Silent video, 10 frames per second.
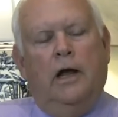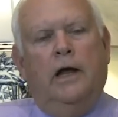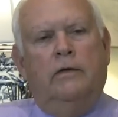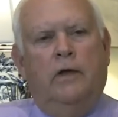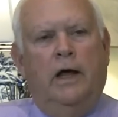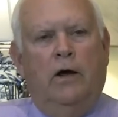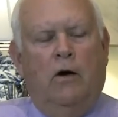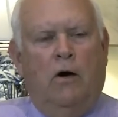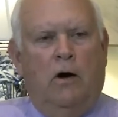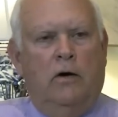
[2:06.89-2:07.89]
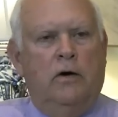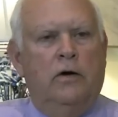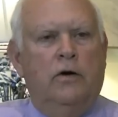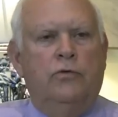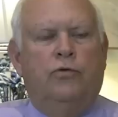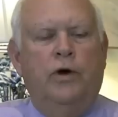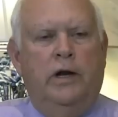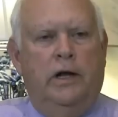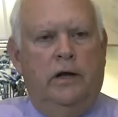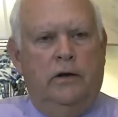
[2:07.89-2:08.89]
and they are
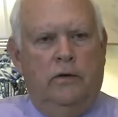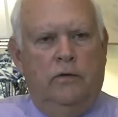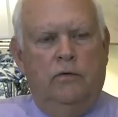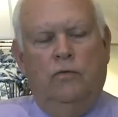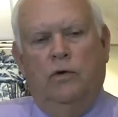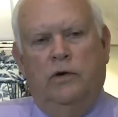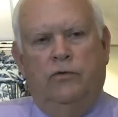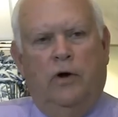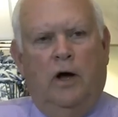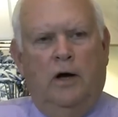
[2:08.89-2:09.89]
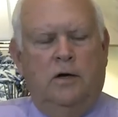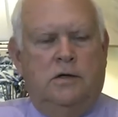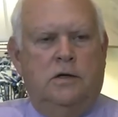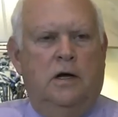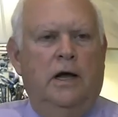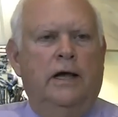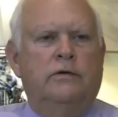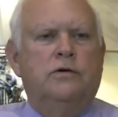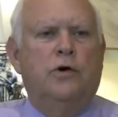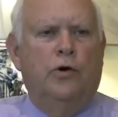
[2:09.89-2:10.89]
treating with drugs
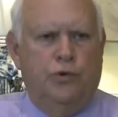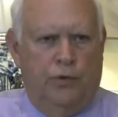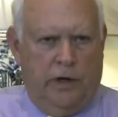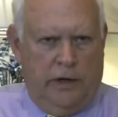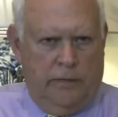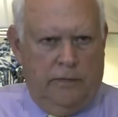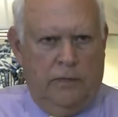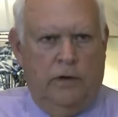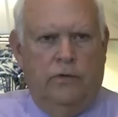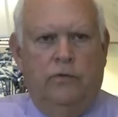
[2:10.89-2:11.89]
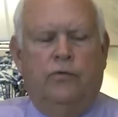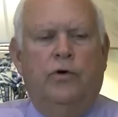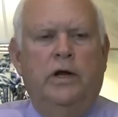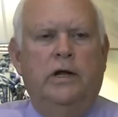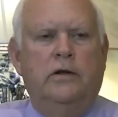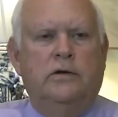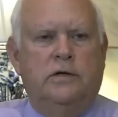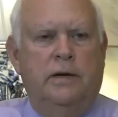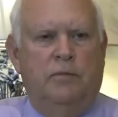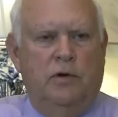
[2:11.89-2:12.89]
and surgery. They're treating the
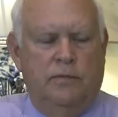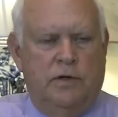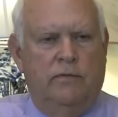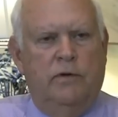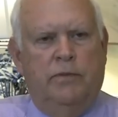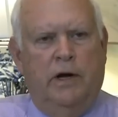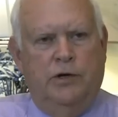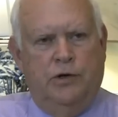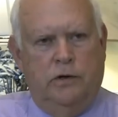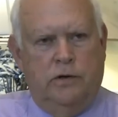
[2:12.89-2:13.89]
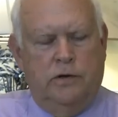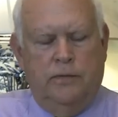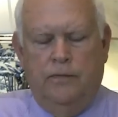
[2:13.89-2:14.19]
symptoms of the patients.